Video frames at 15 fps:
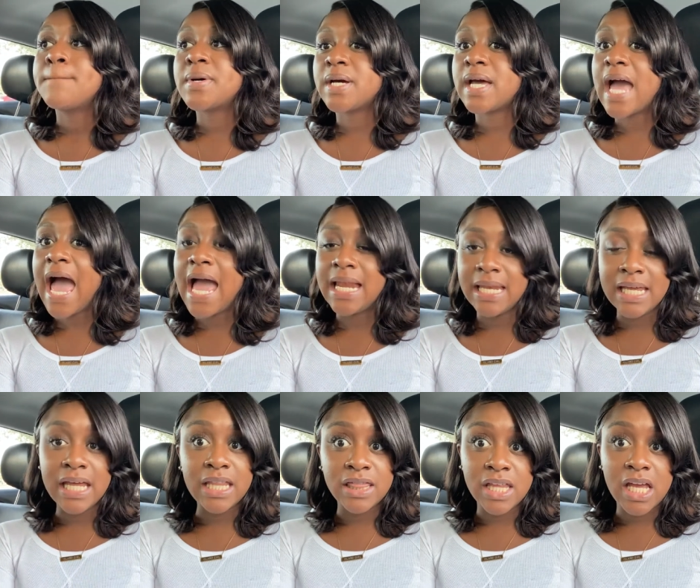but i
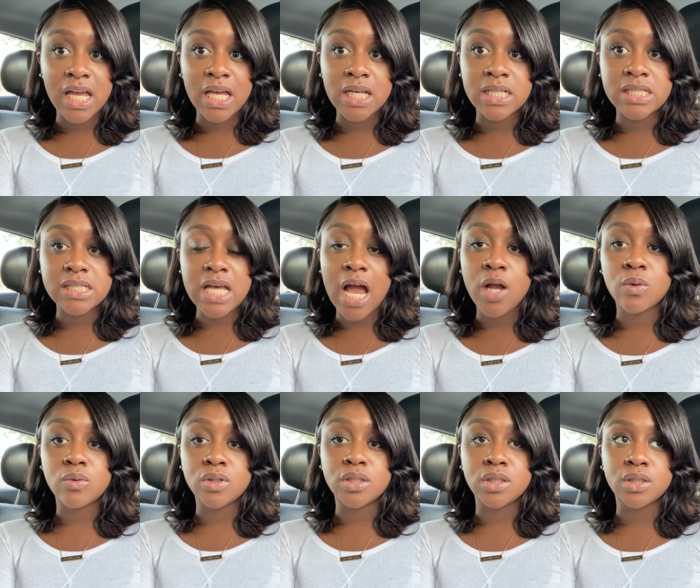need things i
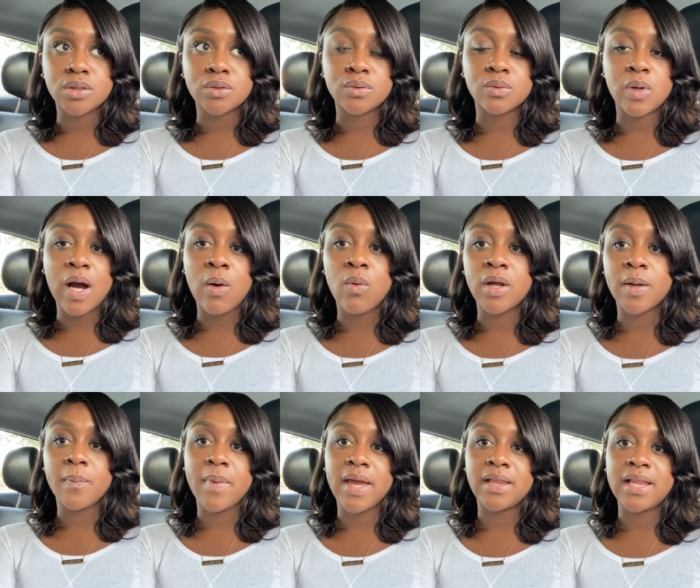really do i
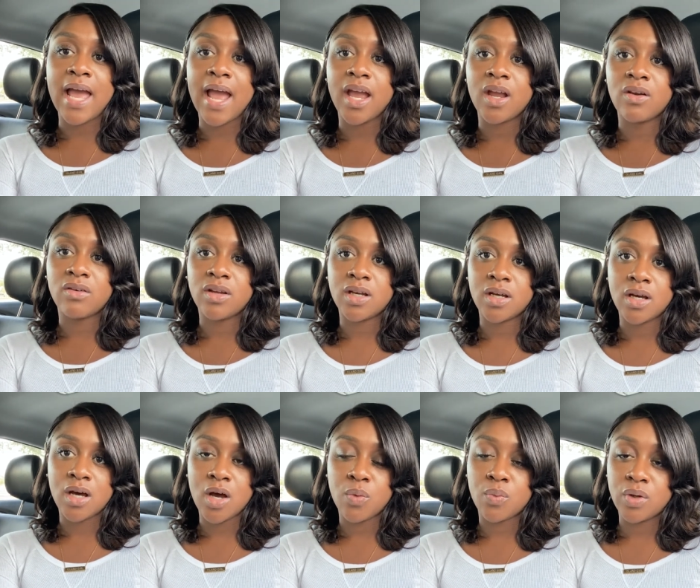want to make that
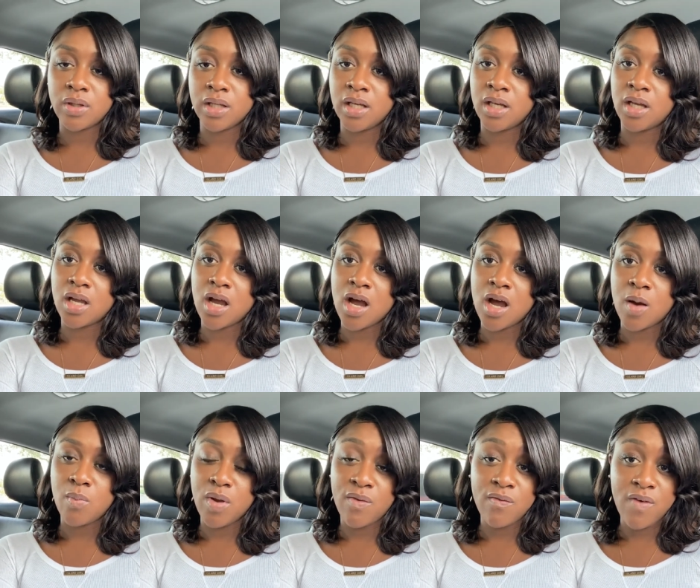area a really
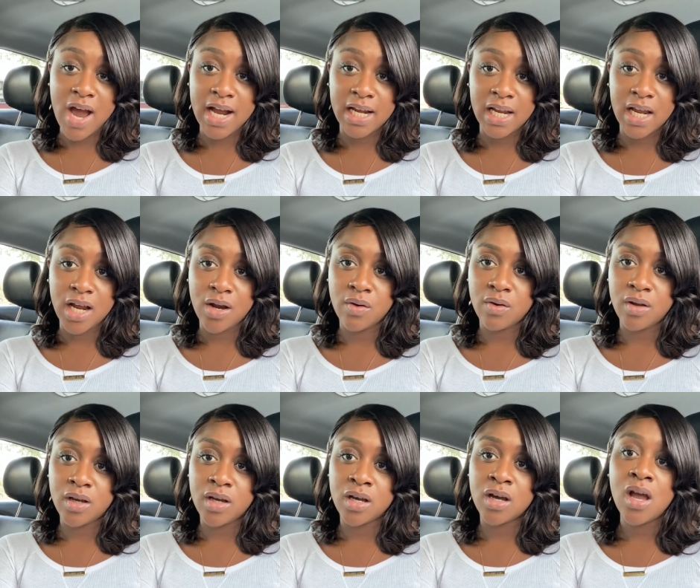um, inviting
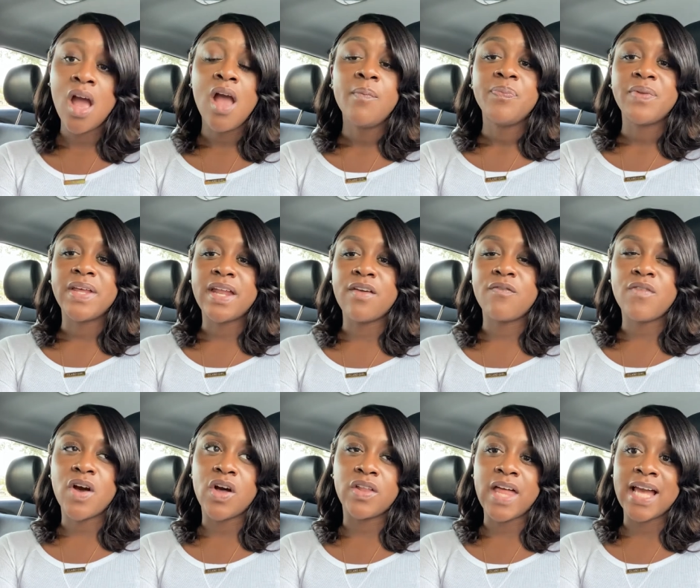area and i
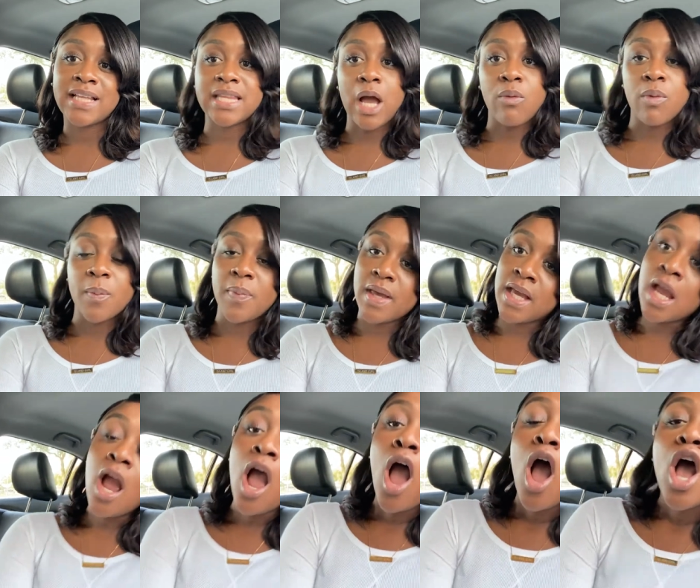felt like that would
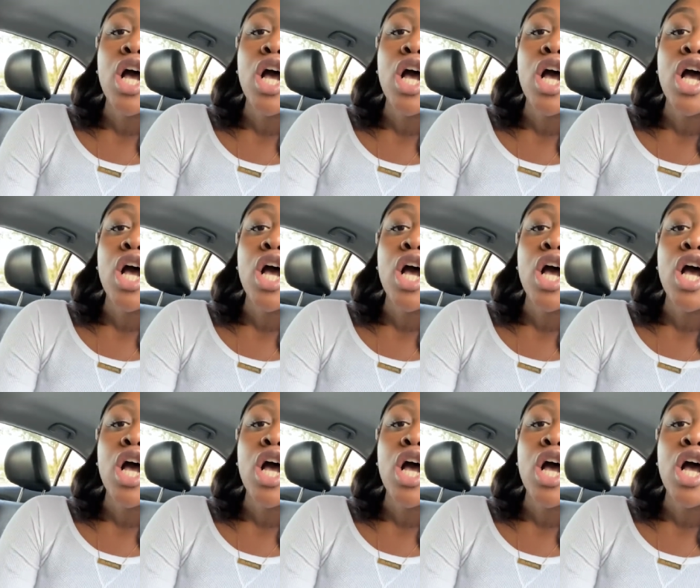be